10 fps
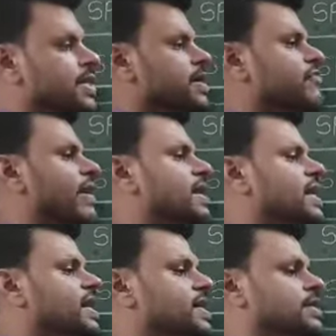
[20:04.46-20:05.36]
If I
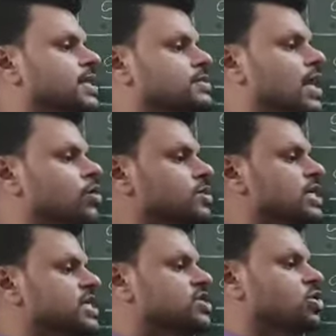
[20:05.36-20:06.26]
take, now
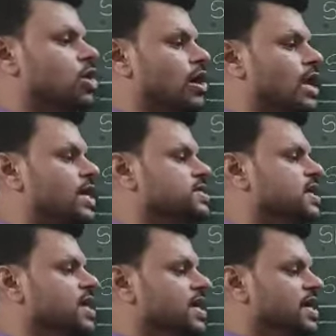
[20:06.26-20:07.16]
this is called as
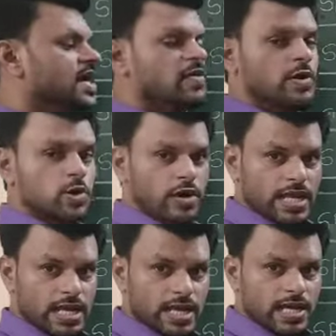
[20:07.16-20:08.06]
a
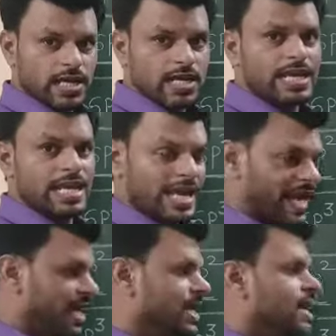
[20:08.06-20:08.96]
equatorial
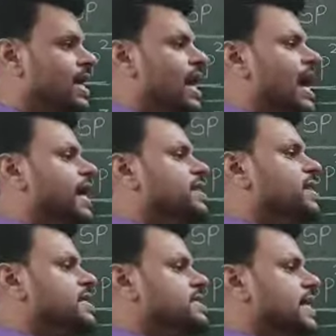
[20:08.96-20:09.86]
ligand, and
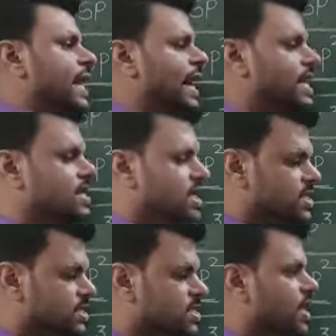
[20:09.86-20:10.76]

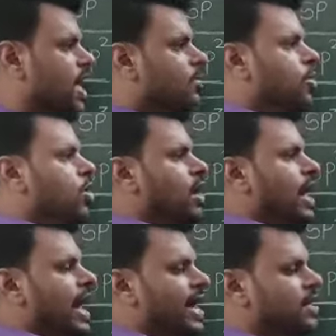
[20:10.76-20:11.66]
this above
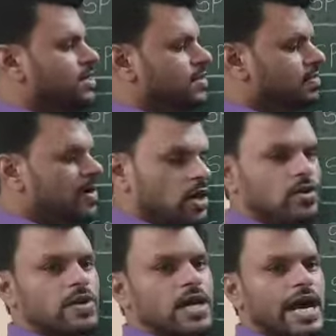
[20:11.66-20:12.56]
and
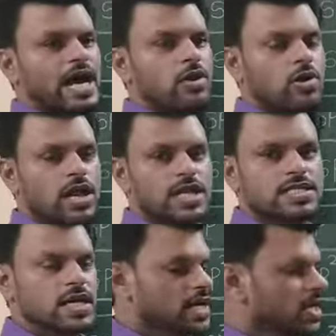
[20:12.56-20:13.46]
below are called as
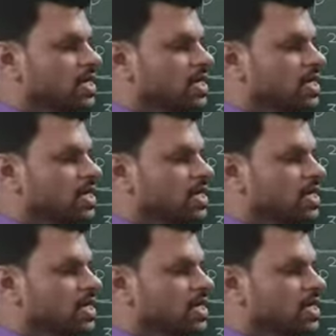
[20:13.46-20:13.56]
a